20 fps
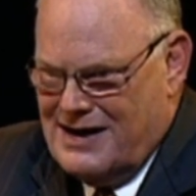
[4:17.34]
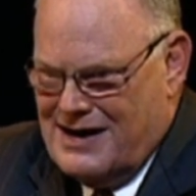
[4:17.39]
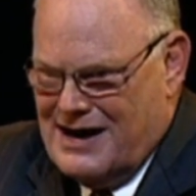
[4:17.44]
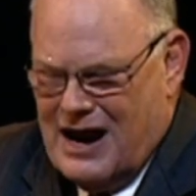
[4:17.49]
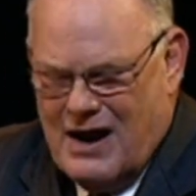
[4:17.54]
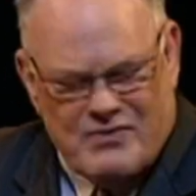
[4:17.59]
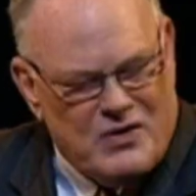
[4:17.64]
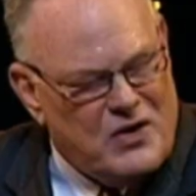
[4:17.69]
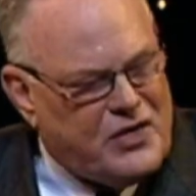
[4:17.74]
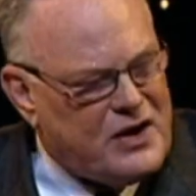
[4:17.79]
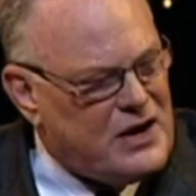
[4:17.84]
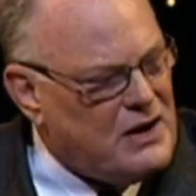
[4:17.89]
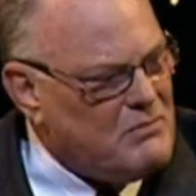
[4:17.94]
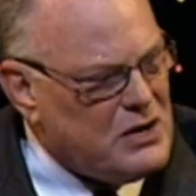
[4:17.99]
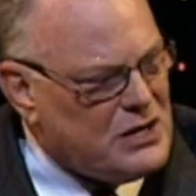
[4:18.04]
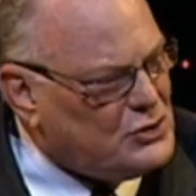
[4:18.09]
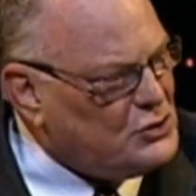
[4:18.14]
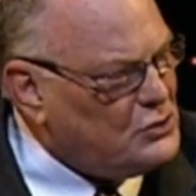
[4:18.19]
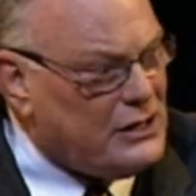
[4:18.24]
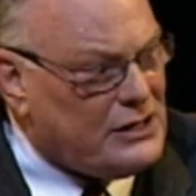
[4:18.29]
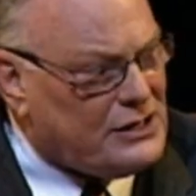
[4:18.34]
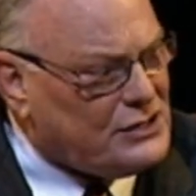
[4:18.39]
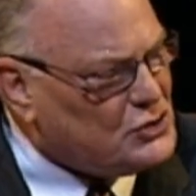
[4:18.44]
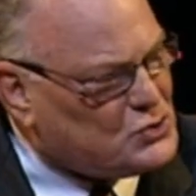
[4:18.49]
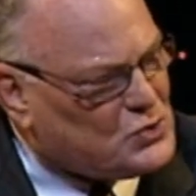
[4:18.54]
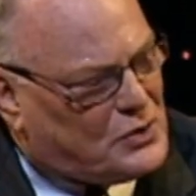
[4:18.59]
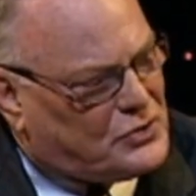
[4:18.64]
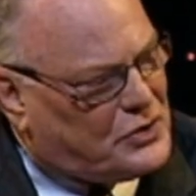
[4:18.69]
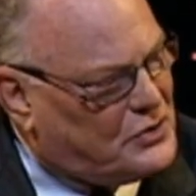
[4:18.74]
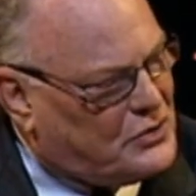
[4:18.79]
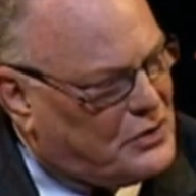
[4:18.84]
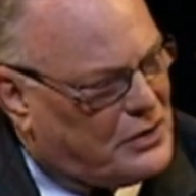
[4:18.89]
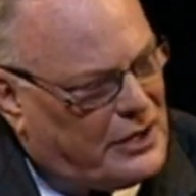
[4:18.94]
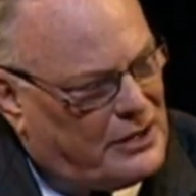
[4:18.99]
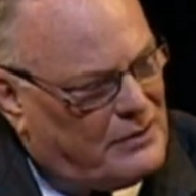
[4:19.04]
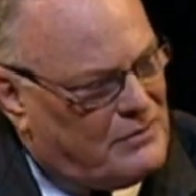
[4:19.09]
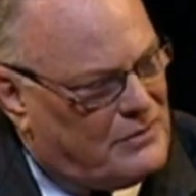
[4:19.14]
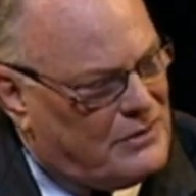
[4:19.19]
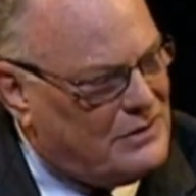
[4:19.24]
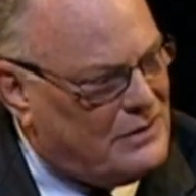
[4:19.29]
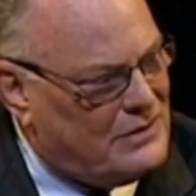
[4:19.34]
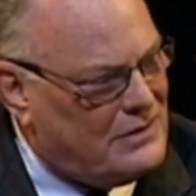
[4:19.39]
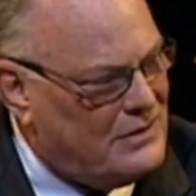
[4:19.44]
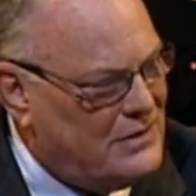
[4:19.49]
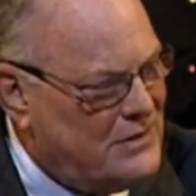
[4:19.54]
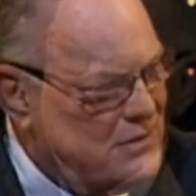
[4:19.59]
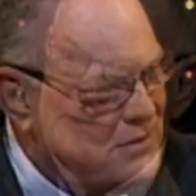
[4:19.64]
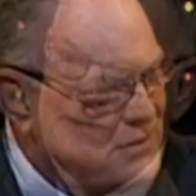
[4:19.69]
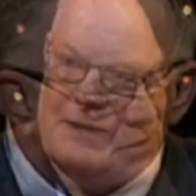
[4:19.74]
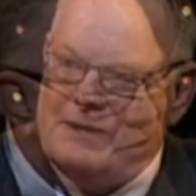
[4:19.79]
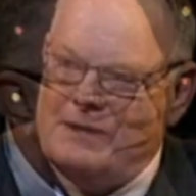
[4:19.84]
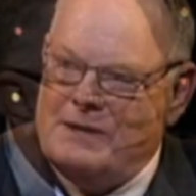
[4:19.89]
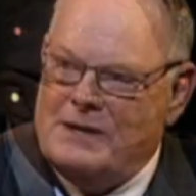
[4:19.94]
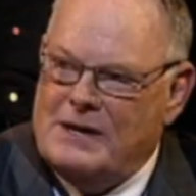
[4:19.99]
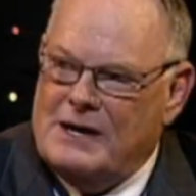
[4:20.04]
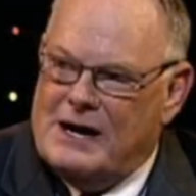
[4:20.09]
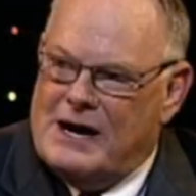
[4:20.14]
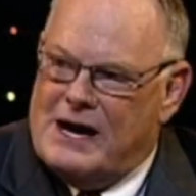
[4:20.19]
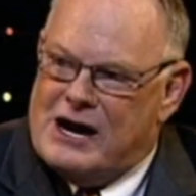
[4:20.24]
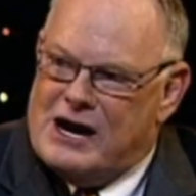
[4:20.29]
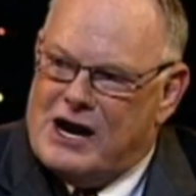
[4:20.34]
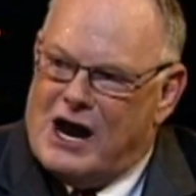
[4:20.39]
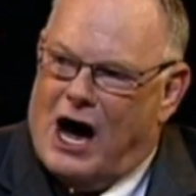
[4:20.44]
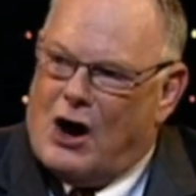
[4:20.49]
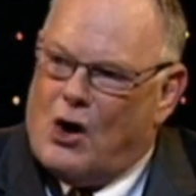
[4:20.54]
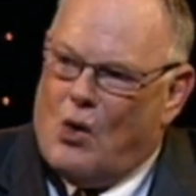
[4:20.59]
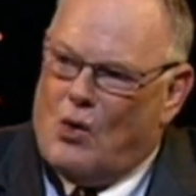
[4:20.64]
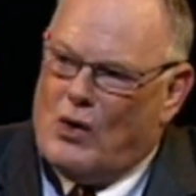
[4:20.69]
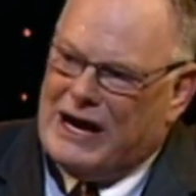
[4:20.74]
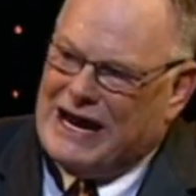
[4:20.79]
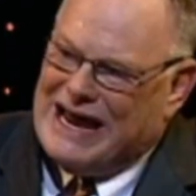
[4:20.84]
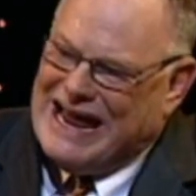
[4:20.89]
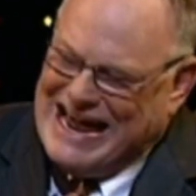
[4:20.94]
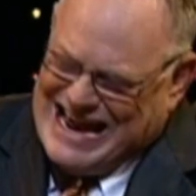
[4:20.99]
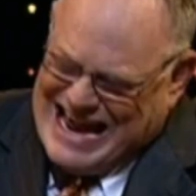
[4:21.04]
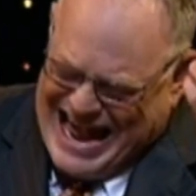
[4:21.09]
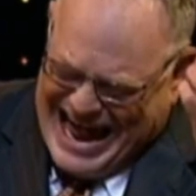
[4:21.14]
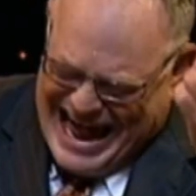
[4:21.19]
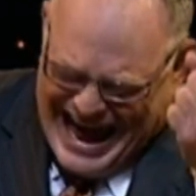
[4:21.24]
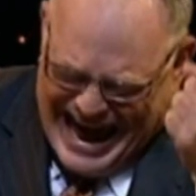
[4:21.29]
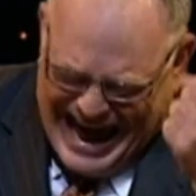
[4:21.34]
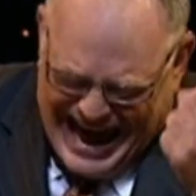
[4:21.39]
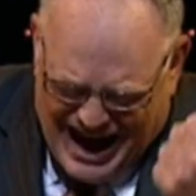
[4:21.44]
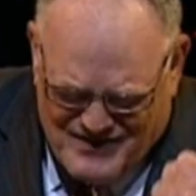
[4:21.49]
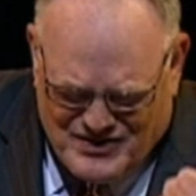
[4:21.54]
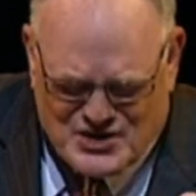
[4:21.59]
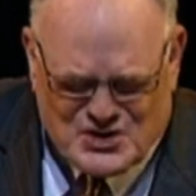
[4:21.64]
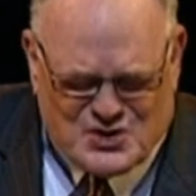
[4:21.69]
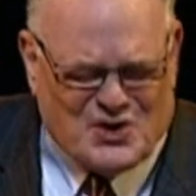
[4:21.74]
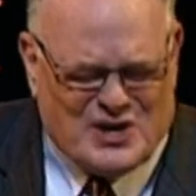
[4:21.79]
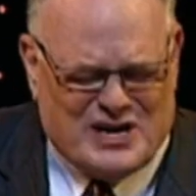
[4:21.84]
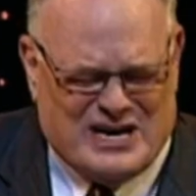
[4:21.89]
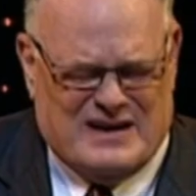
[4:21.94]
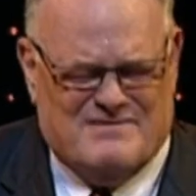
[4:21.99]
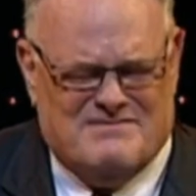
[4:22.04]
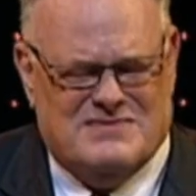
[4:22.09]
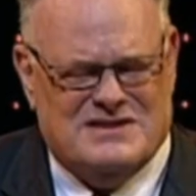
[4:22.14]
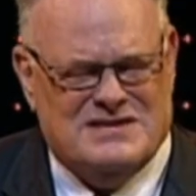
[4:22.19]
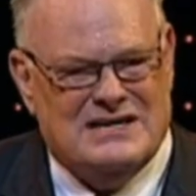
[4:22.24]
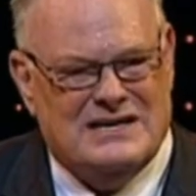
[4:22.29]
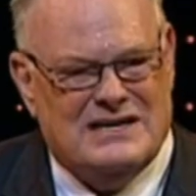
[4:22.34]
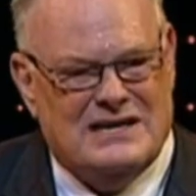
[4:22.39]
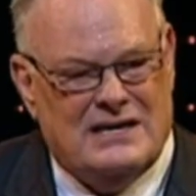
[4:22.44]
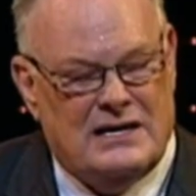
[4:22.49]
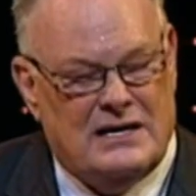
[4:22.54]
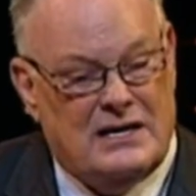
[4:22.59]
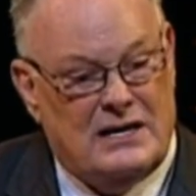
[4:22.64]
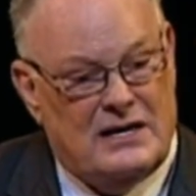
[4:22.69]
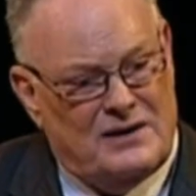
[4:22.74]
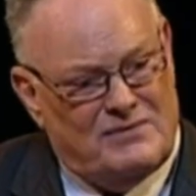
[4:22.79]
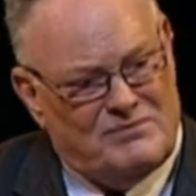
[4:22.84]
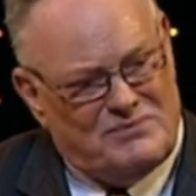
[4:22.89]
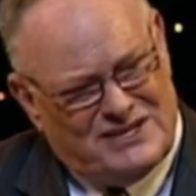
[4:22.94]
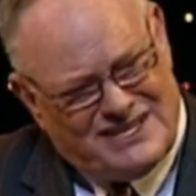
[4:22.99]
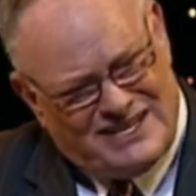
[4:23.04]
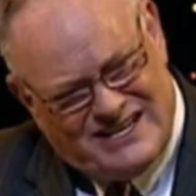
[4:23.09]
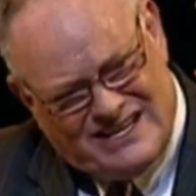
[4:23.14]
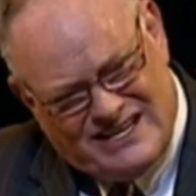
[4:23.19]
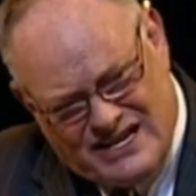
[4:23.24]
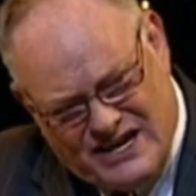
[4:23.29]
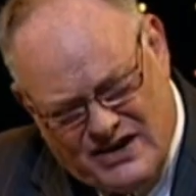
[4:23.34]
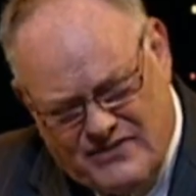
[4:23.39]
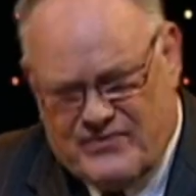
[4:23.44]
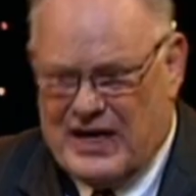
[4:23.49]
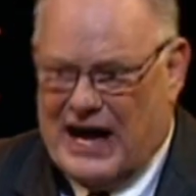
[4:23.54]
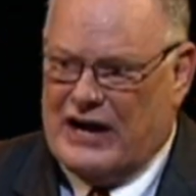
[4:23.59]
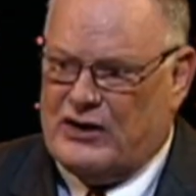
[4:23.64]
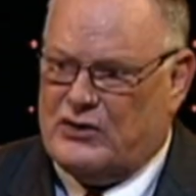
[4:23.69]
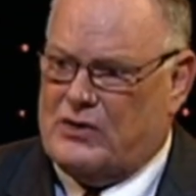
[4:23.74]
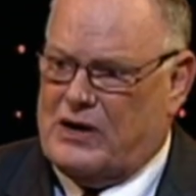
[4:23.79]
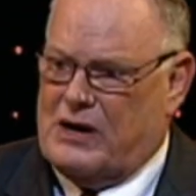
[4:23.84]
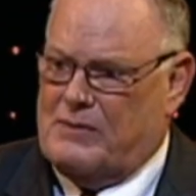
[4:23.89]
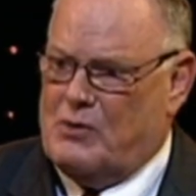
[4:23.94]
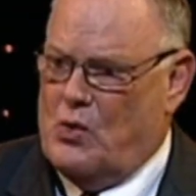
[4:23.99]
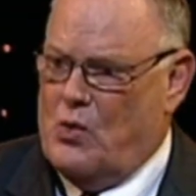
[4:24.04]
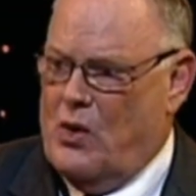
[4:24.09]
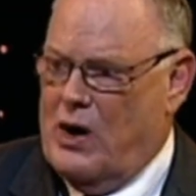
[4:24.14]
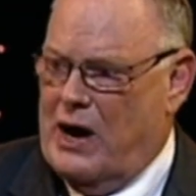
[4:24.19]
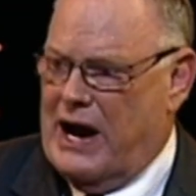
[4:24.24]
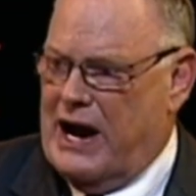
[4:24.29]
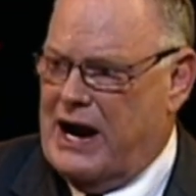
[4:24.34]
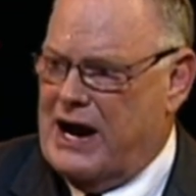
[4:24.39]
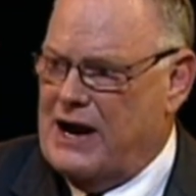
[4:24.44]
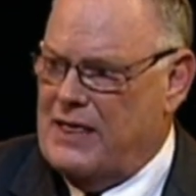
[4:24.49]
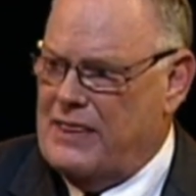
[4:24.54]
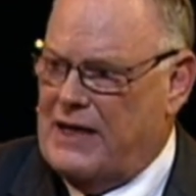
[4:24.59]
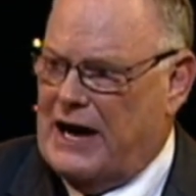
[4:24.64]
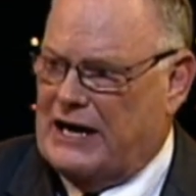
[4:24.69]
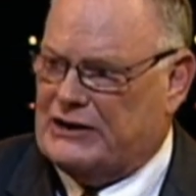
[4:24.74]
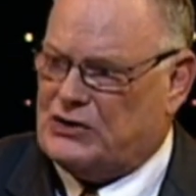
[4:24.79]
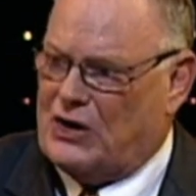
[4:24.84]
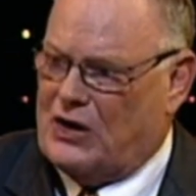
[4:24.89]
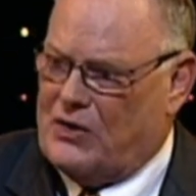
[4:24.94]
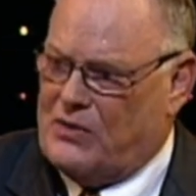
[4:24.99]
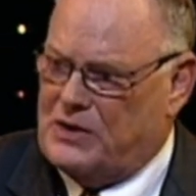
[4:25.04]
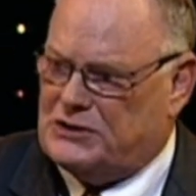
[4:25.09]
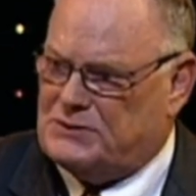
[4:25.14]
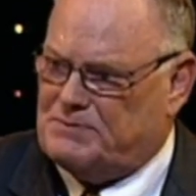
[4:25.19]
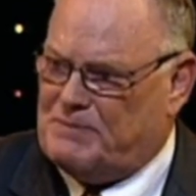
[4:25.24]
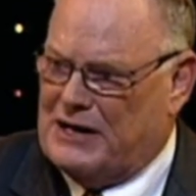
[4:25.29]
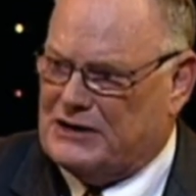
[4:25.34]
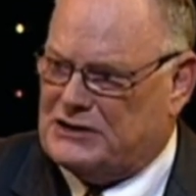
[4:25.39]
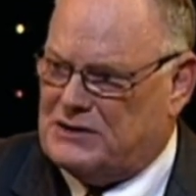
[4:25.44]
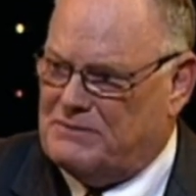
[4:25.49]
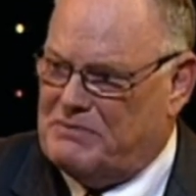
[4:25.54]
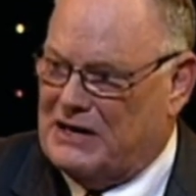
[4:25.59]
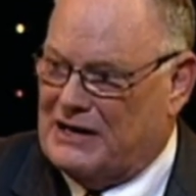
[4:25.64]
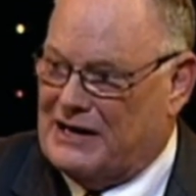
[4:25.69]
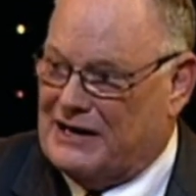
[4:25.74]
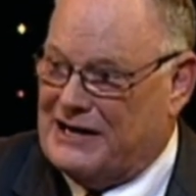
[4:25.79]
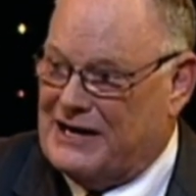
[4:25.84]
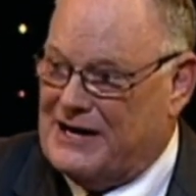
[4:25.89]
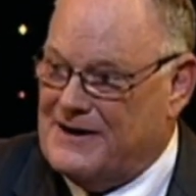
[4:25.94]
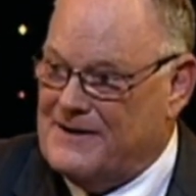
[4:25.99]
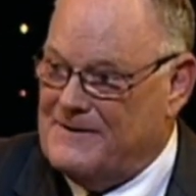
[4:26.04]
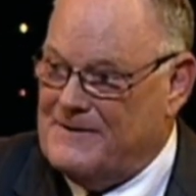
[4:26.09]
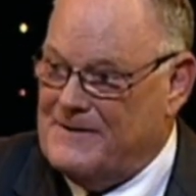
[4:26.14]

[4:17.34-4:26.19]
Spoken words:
Everything begins with a dream. Not only have a dream, but give that dream away. That's our responsibility.